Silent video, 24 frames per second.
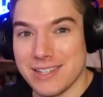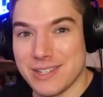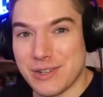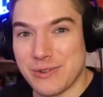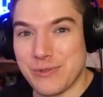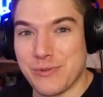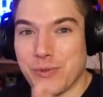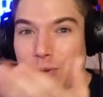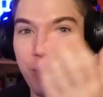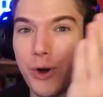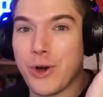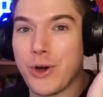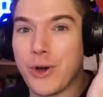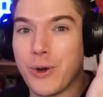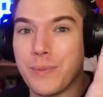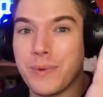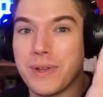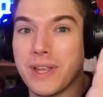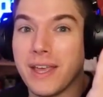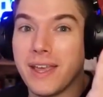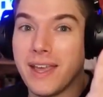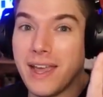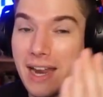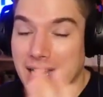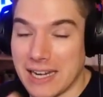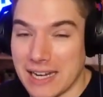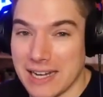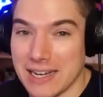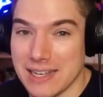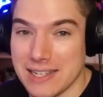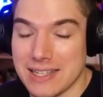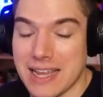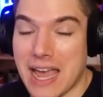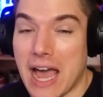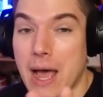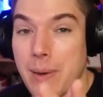confirmed and it
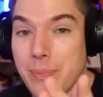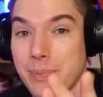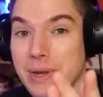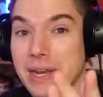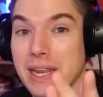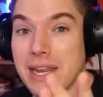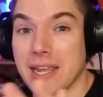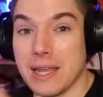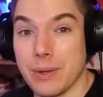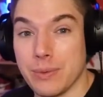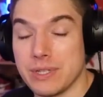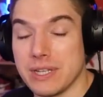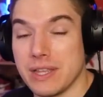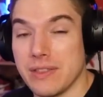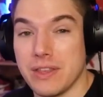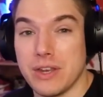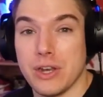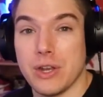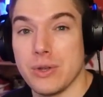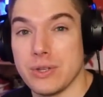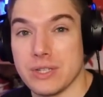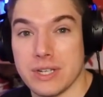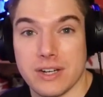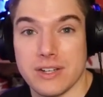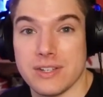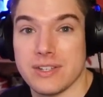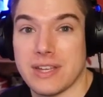is happening. It was in the news. I just